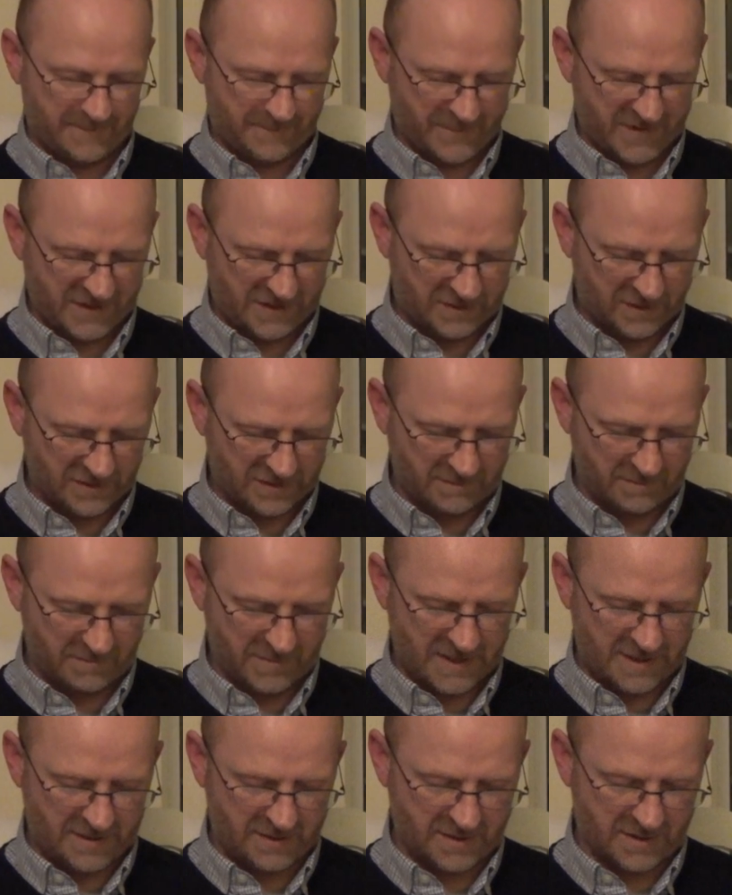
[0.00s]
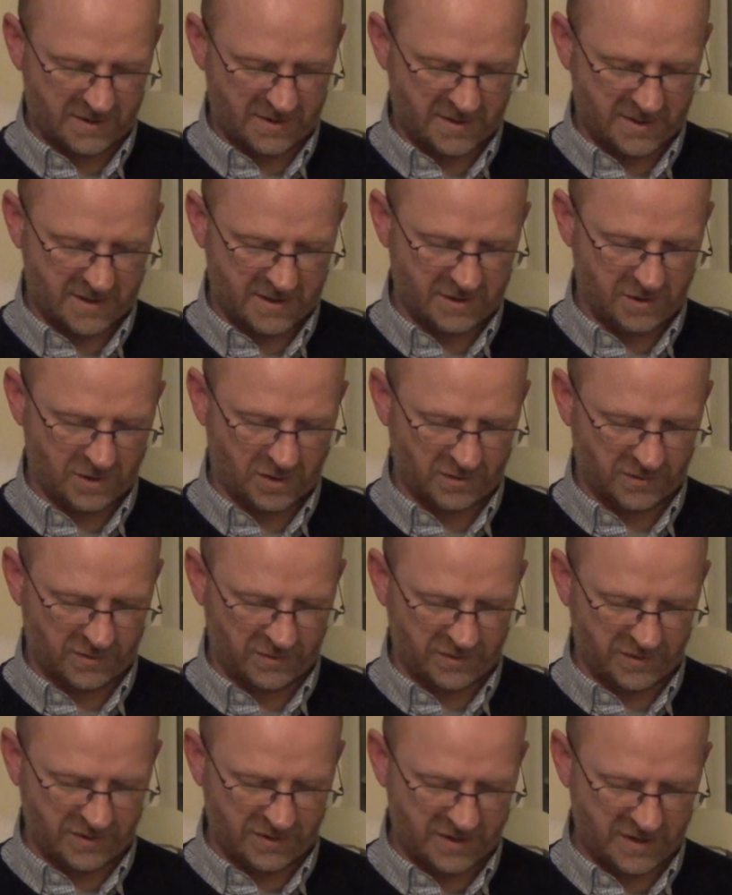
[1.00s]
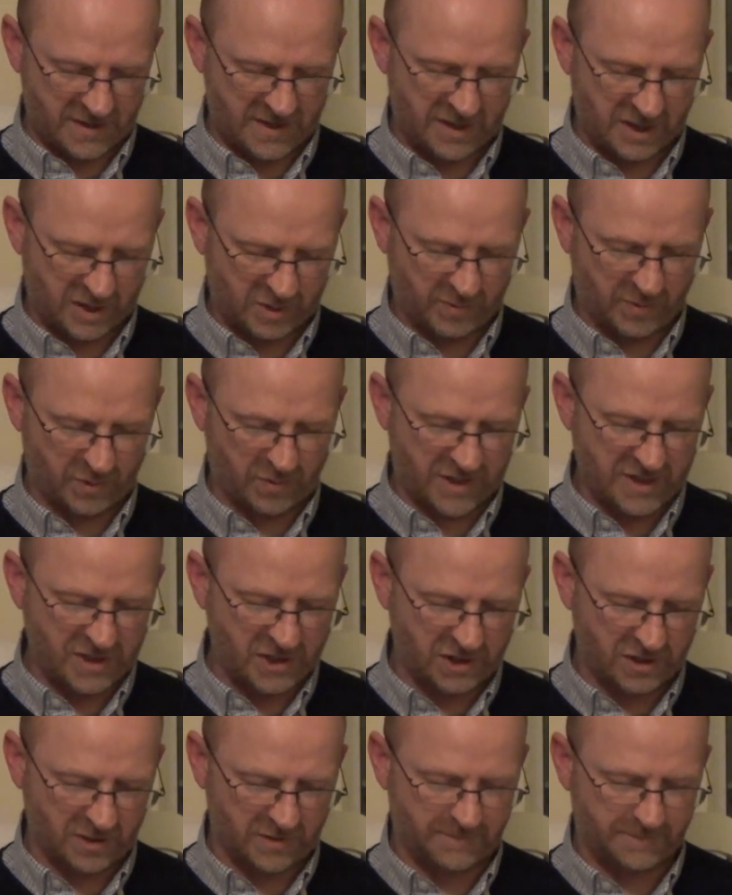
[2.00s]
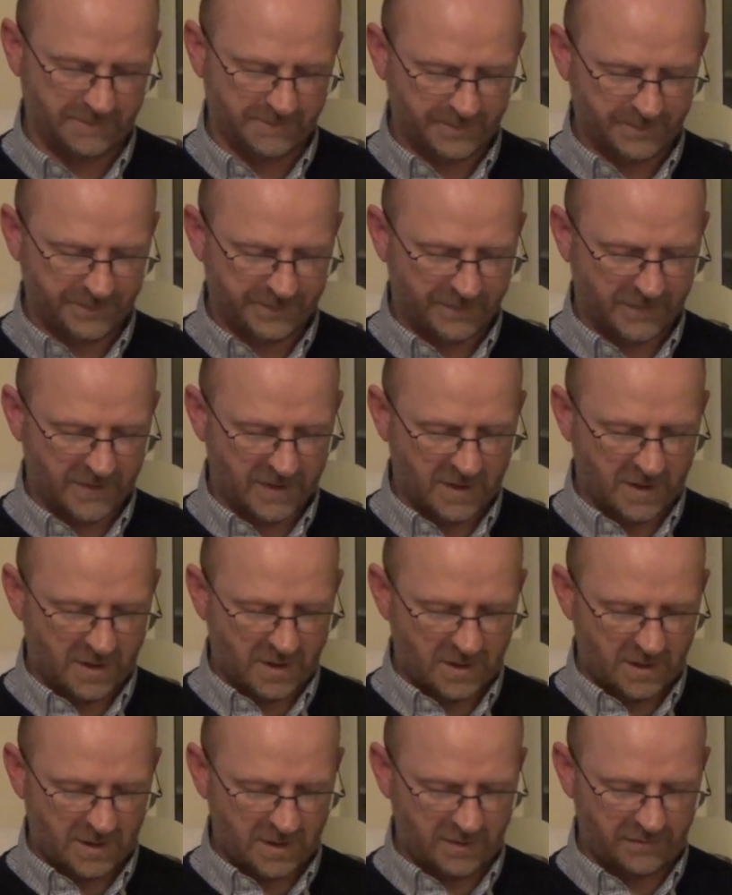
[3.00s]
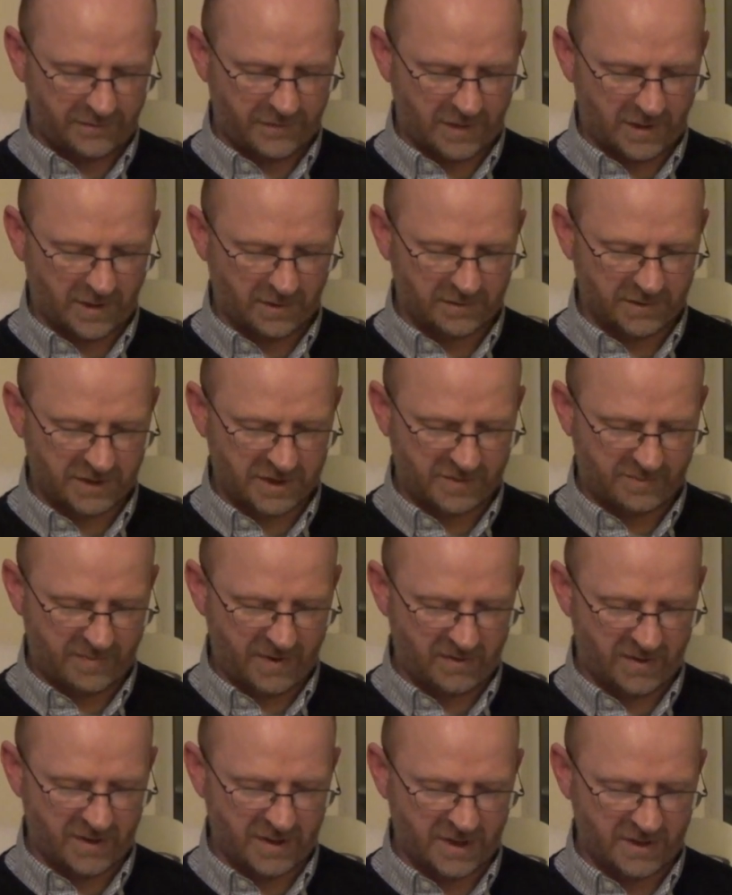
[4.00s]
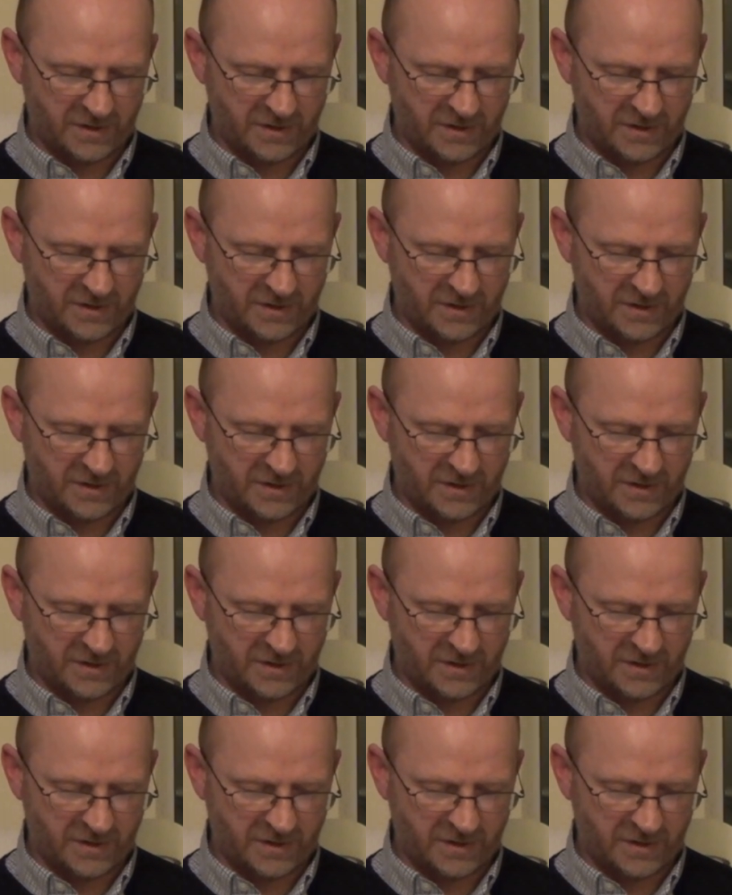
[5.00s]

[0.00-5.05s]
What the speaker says: This doesn't mean that they're not under the inspiration of the Holy Spirit.